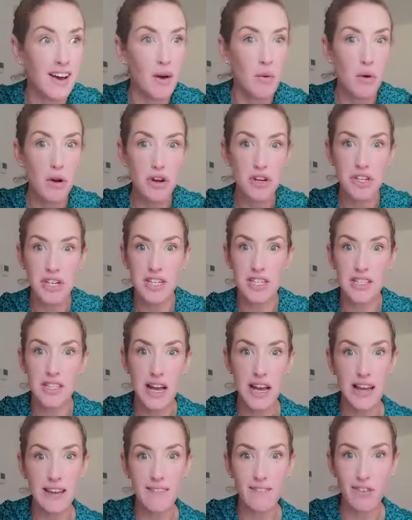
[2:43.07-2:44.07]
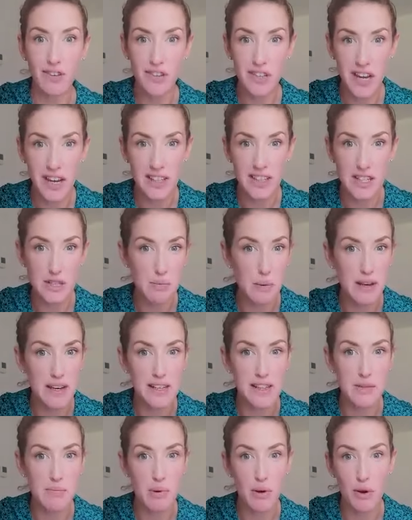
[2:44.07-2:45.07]
What an exciting few days it's been
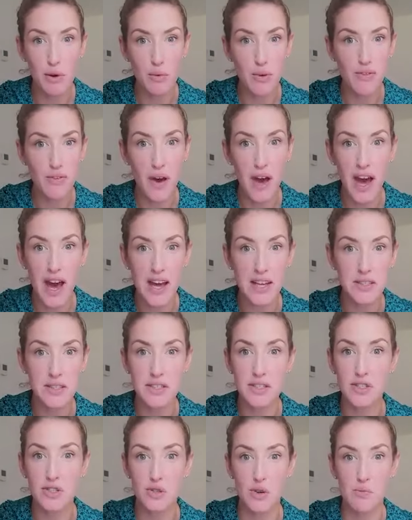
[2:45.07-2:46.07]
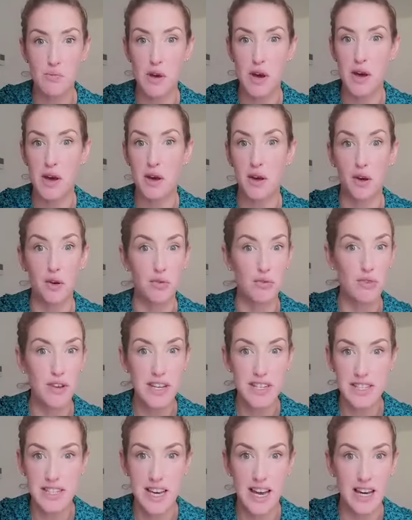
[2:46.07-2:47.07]
in the pool. We've had some
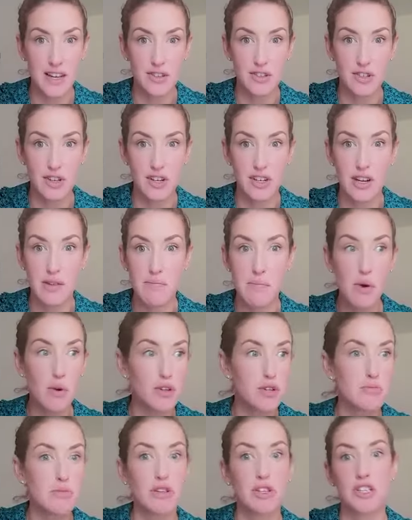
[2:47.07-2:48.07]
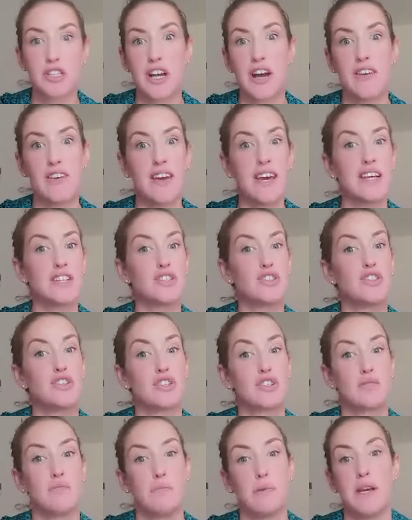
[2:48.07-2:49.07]
crazy action. Mona McSharry has
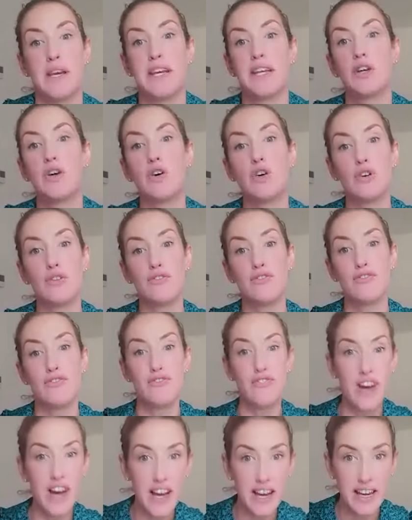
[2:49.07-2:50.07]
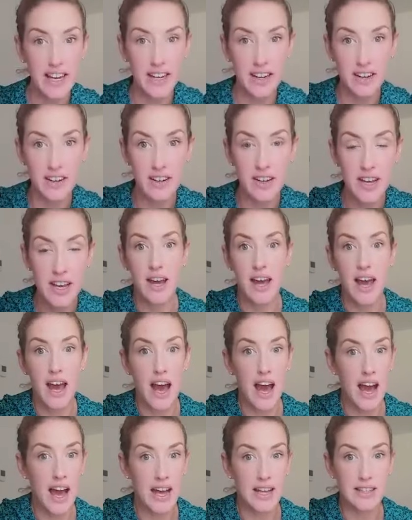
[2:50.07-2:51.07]
just been on fire
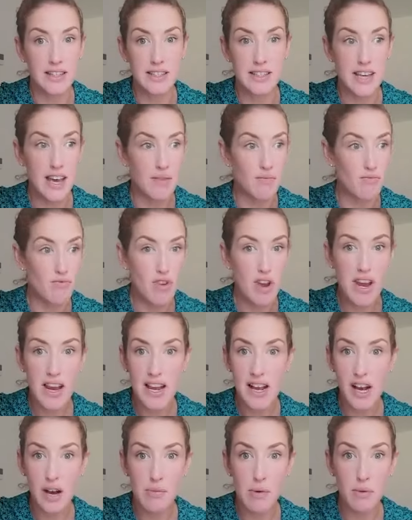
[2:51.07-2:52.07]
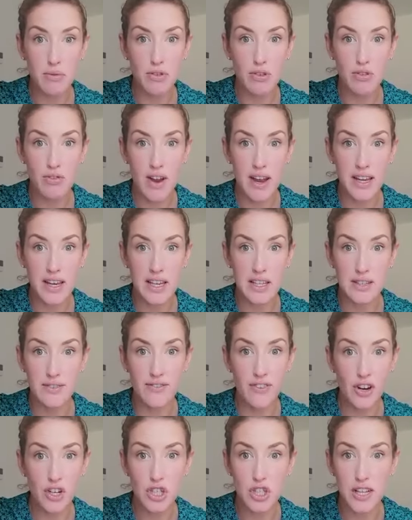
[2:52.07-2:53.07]
and uh, really come up through the rankings.
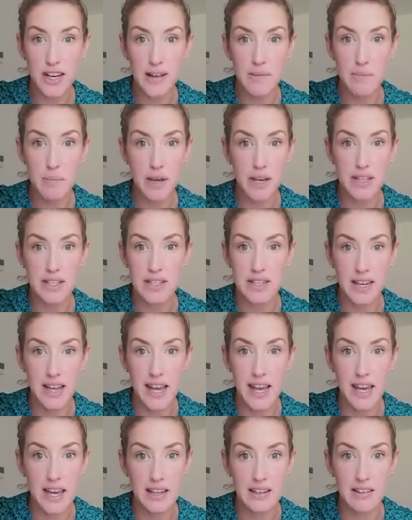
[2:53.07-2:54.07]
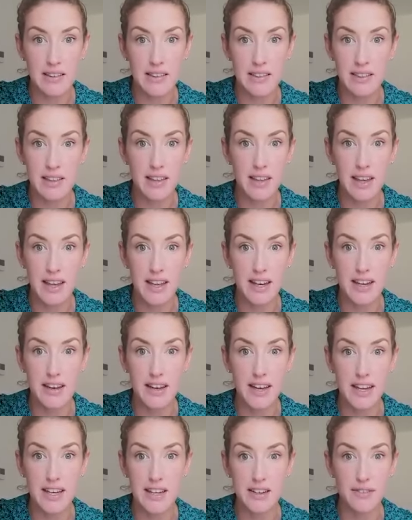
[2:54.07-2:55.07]
First Olympics and eighth in a
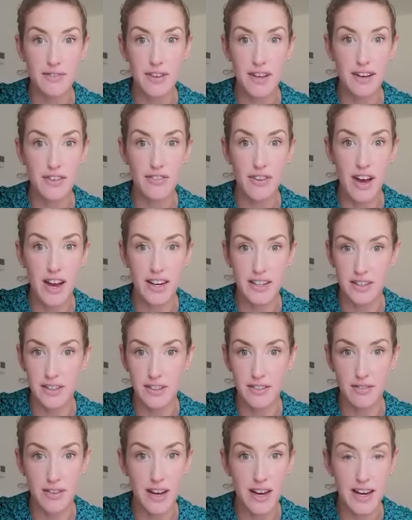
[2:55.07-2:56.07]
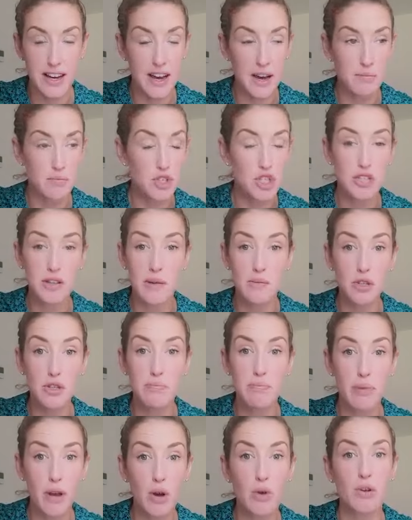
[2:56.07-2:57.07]
in a in a final. I, I'm just I'm
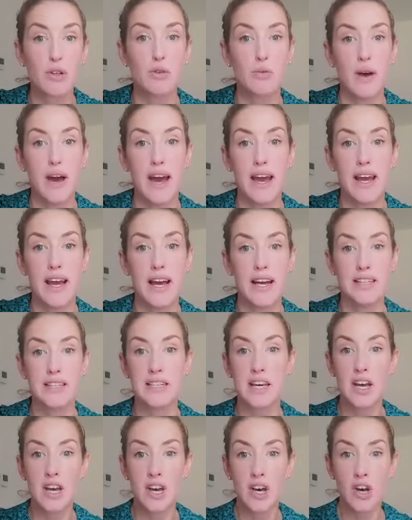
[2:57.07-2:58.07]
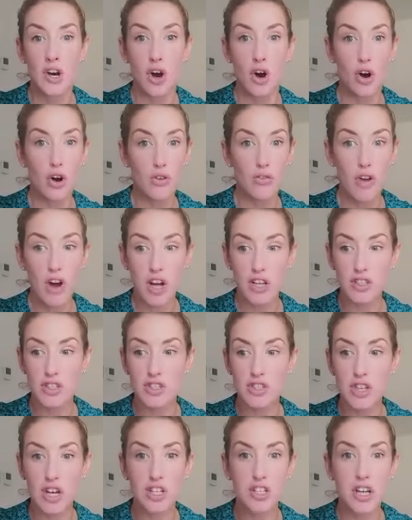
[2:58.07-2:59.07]
just blown away and all round
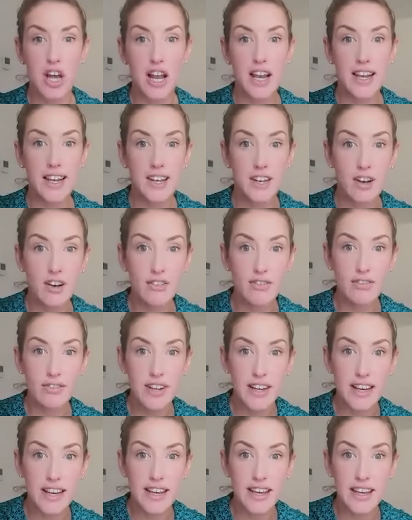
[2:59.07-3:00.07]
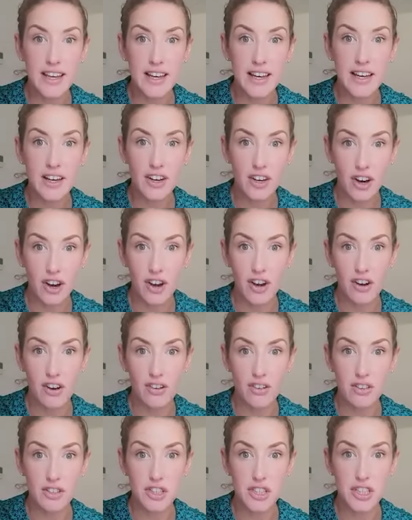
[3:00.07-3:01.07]
such a lovely
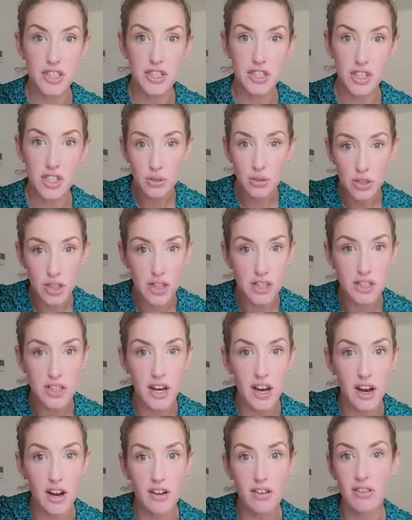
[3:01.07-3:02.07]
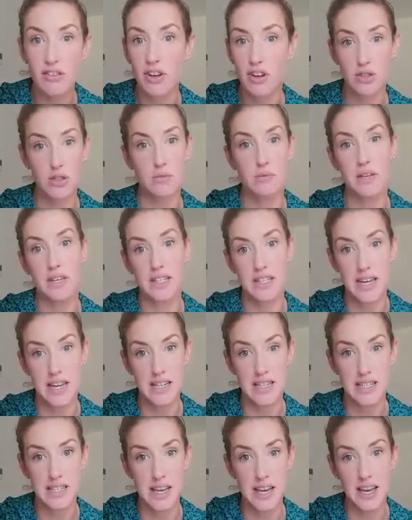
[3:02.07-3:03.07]
girl. She is down to earth, now swimming in
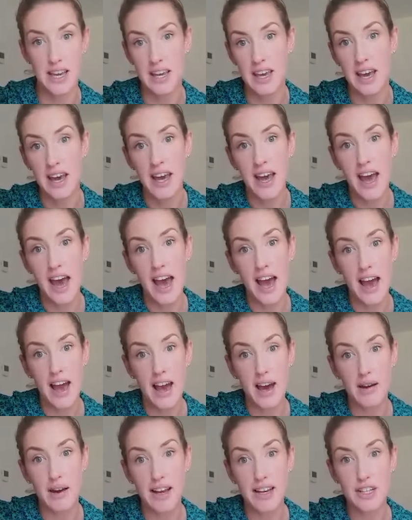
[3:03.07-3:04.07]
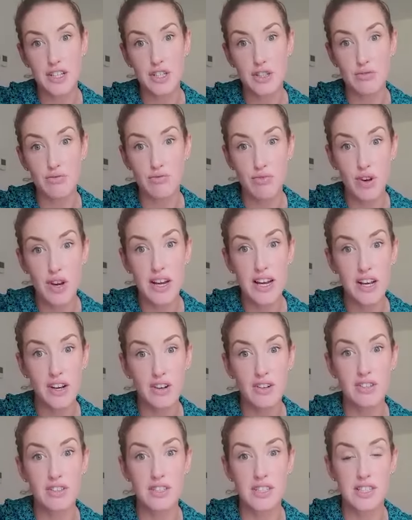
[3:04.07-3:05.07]
Tennessee. Uh, and it's just really
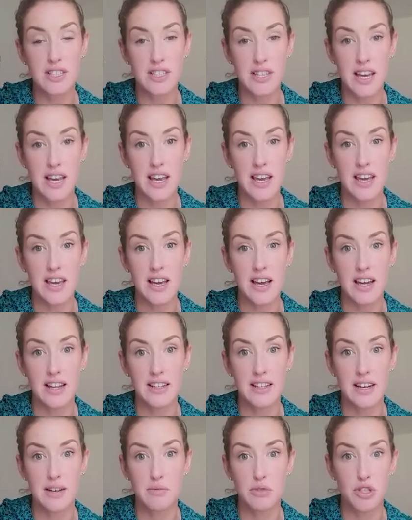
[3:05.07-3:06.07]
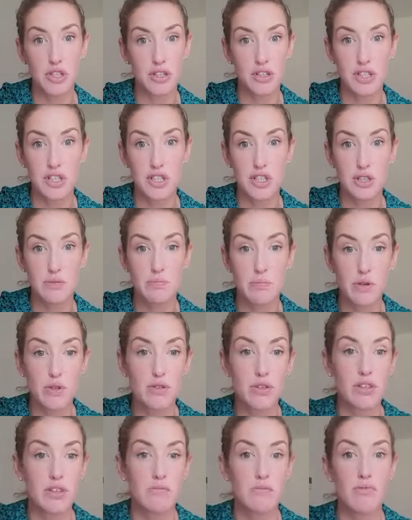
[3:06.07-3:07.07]
good to see. And I'm sure she just
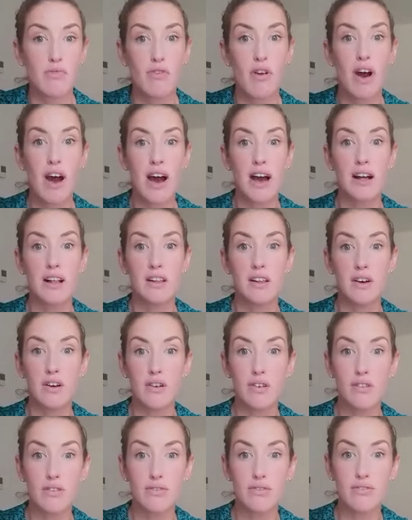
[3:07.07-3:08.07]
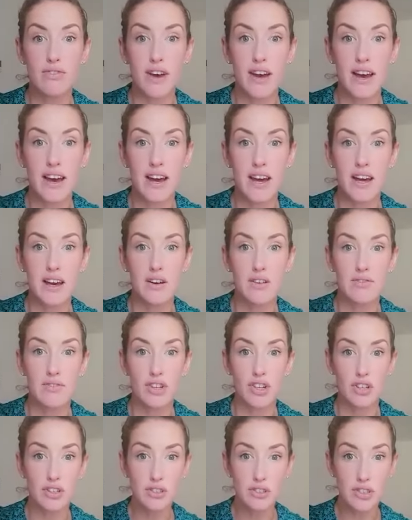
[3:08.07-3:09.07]
boosted the morale of uh, of the
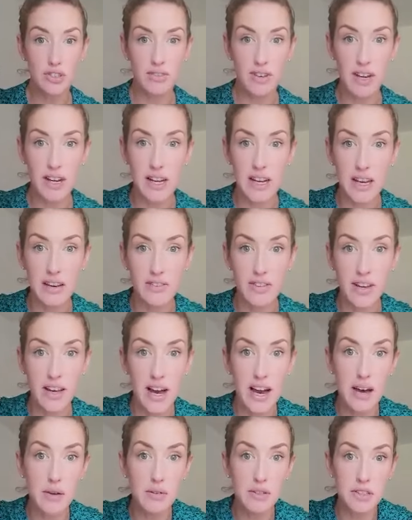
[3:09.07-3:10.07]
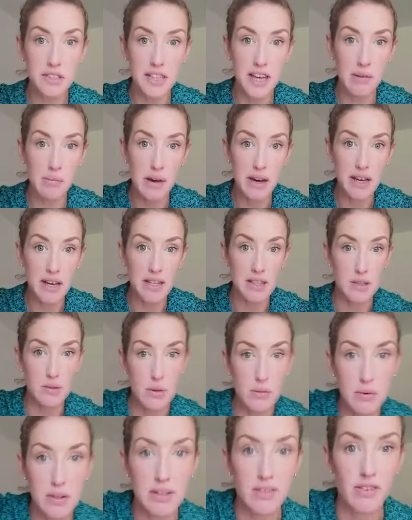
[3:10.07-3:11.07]
country, really. I think I want to get back in
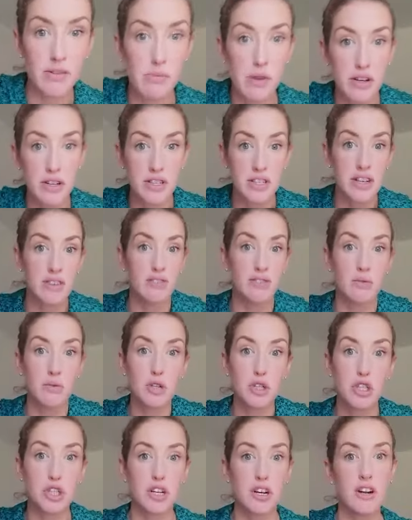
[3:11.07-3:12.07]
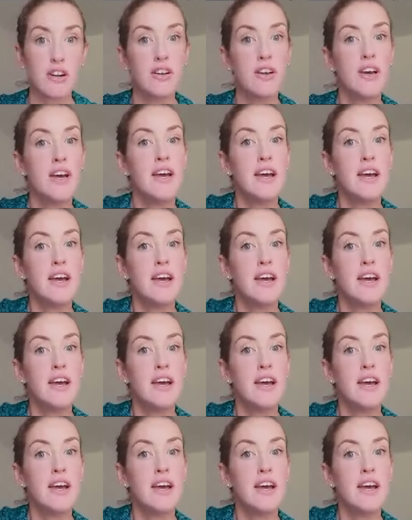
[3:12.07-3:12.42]
swimming, if I'm honest, after watching her.